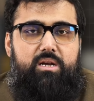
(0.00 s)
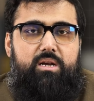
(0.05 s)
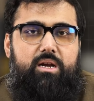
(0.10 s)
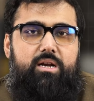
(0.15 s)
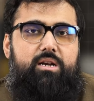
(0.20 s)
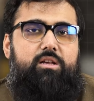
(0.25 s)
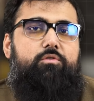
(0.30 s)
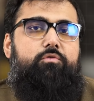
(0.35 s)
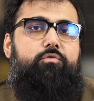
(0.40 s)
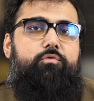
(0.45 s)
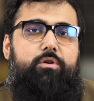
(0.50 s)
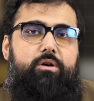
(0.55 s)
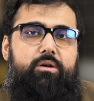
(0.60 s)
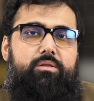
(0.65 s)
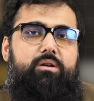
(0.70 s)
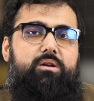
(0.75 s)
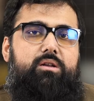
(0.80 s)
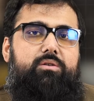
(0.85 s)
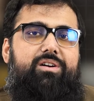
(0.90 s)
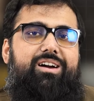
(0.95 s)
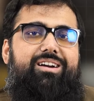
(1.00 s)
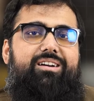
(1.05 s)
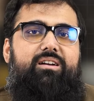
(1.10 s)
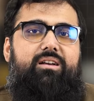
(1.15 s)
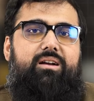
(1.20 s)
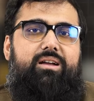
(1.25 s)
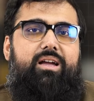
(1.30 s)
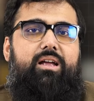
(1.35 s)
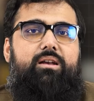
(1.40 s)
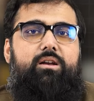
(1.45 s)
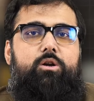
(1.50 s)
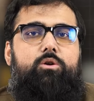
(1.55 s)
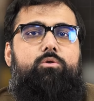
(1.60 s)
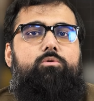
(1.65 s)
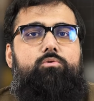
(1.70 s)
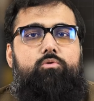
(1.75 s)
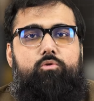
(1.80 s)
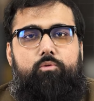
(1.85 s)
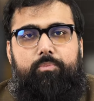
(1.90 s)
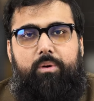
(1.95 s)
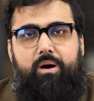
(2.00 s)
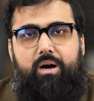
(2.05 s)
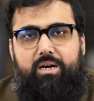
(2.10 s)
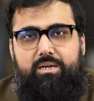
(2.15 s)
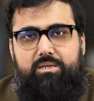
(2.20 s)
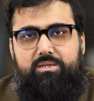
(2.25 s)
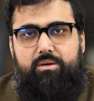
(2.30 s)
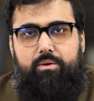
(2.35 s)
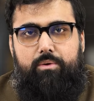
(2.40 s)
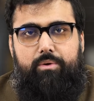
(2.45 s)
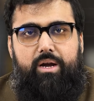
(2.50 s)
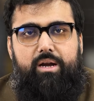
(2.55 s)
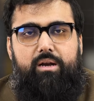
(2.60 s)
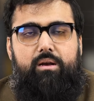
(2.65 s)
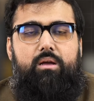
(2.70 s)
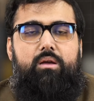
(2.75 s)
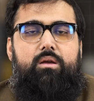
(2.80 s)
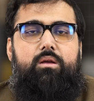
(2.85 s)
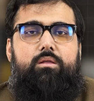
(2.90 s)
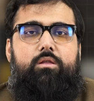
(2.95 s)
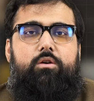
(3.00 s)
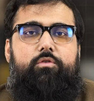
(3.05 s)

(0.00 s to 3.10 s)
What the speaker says: It is further divided again into two parts, right?